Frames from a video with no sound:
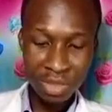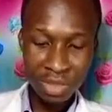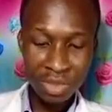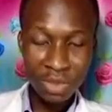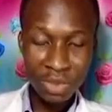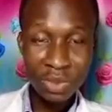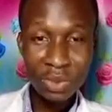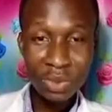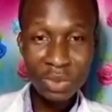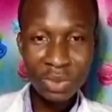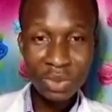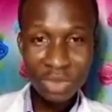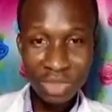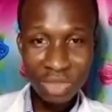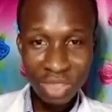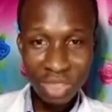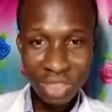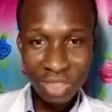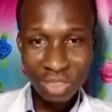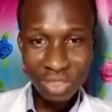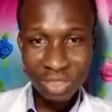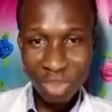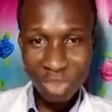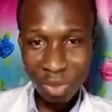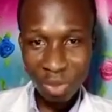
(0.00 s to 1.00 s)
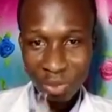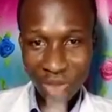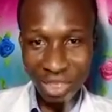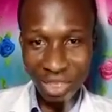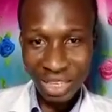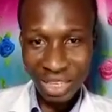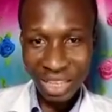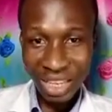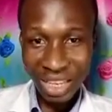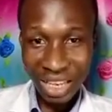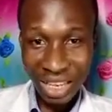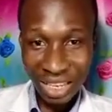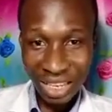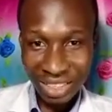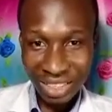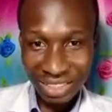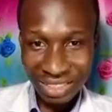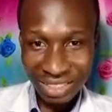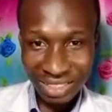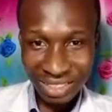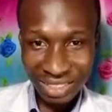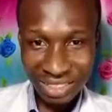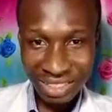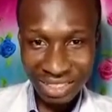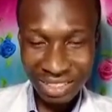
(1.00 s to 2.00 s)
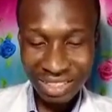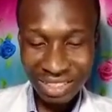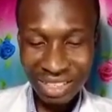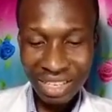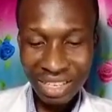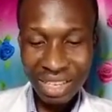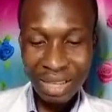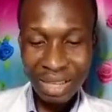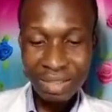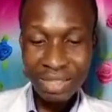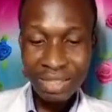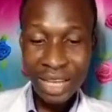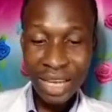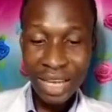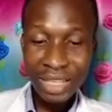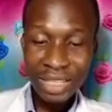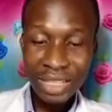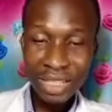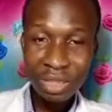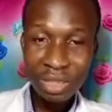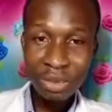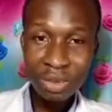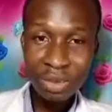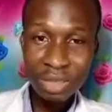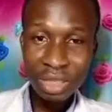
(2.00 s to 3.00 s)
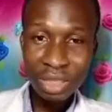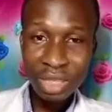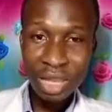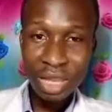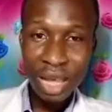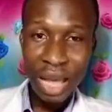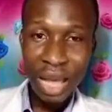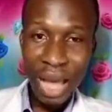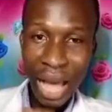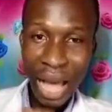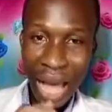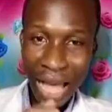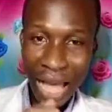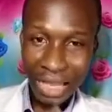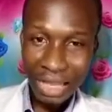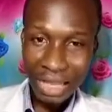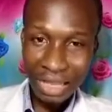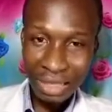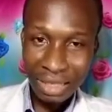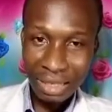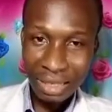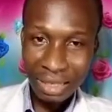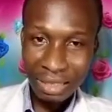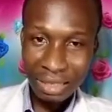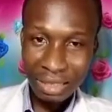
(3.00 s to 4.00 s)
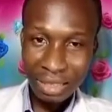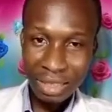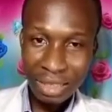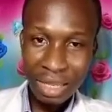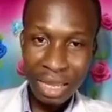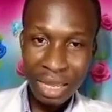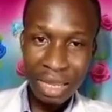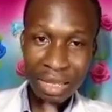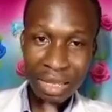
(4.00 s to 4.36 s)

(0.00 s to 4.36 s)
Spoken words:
So today's topic is titled Achilles